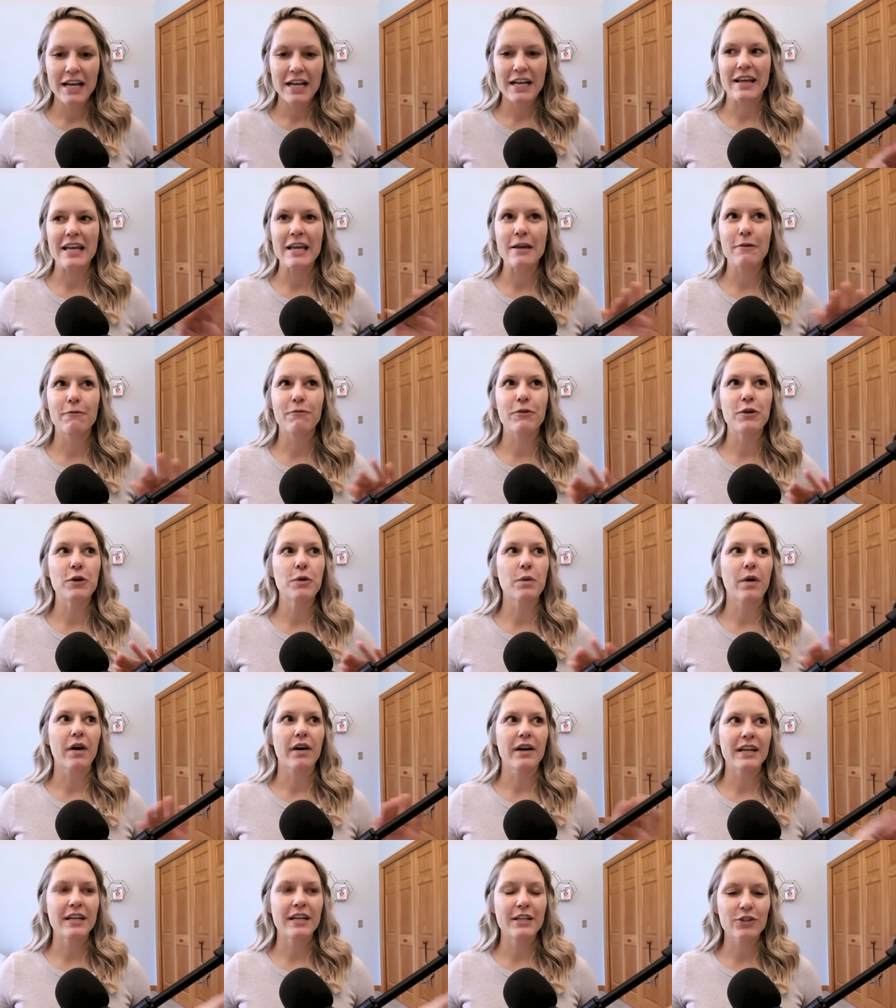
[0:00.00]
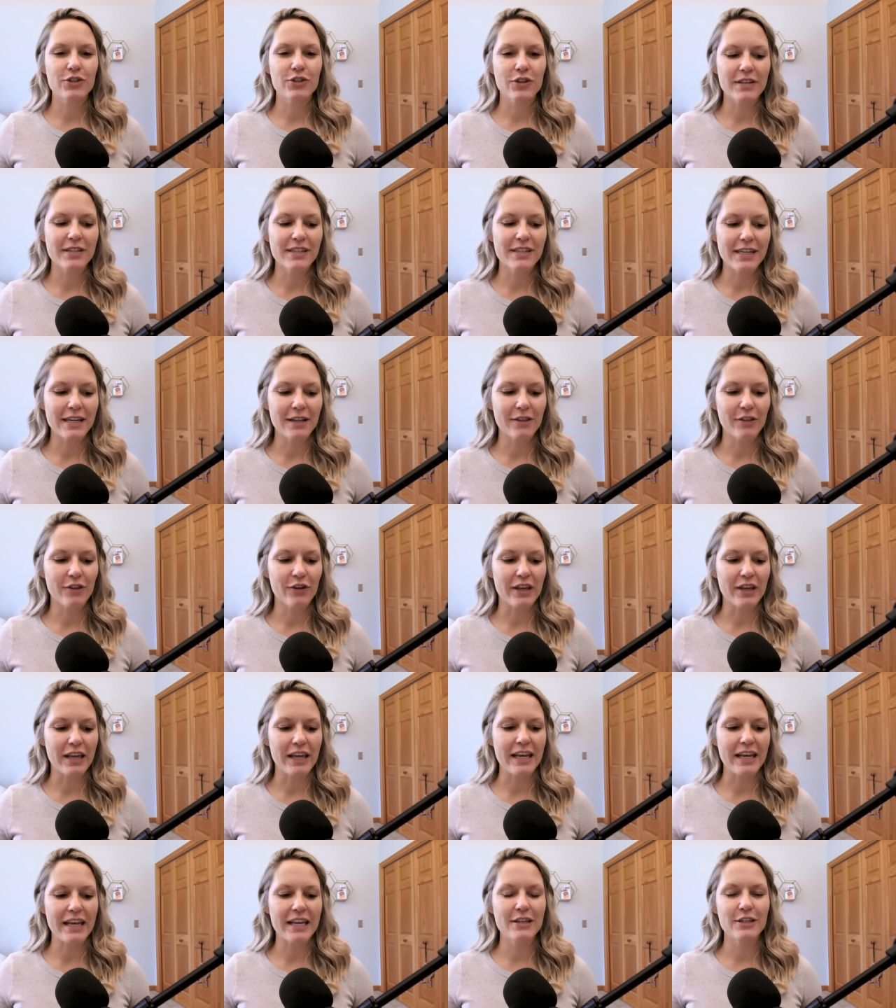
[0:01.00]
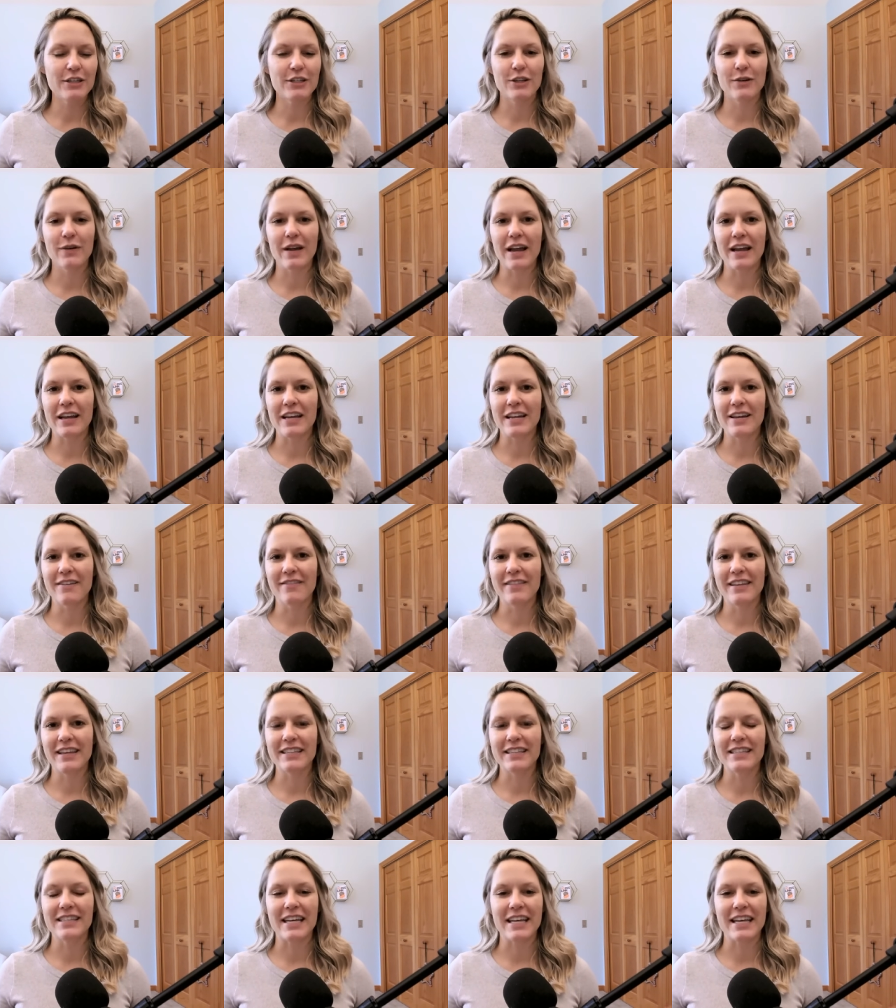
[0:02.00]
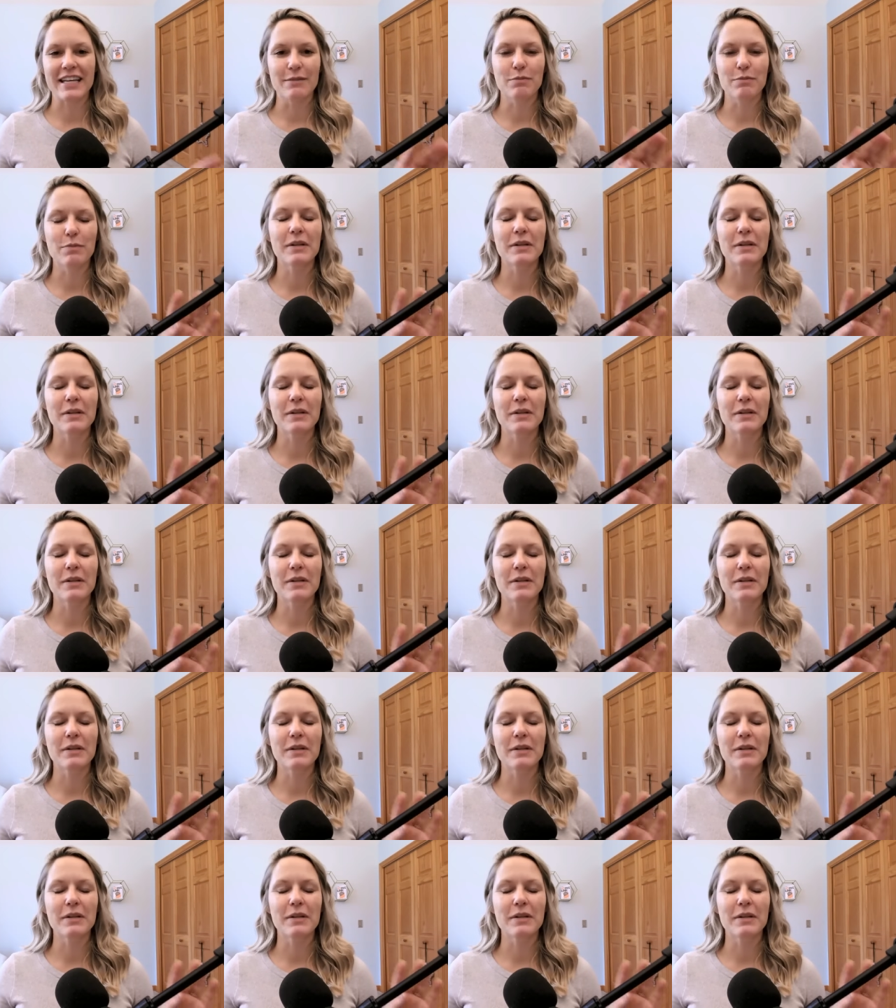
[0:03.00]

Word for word: If you are interested in looking into any of these things,